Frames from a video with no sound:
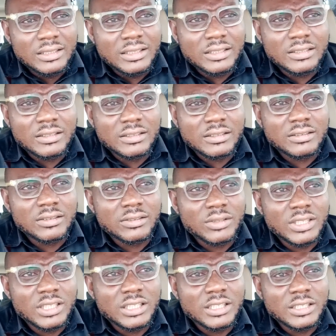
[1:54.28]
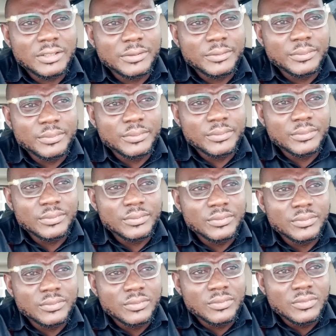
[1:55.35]
this is really
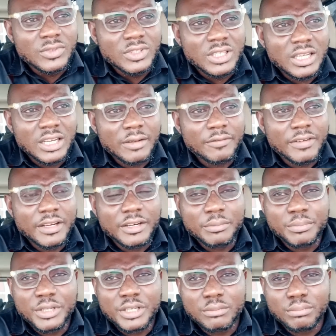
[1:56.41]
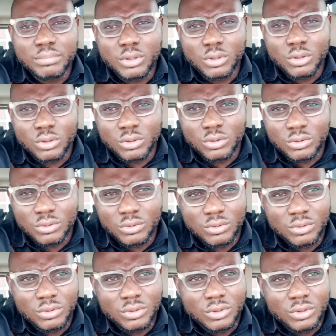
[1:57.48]
a very big blow
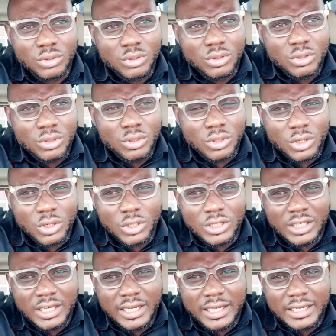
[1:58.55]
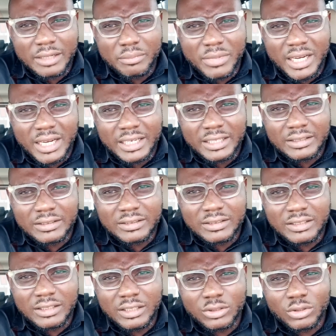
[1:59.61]
on the man,
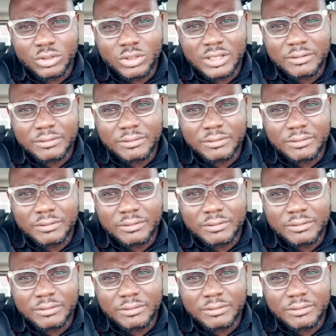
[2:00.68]
Senator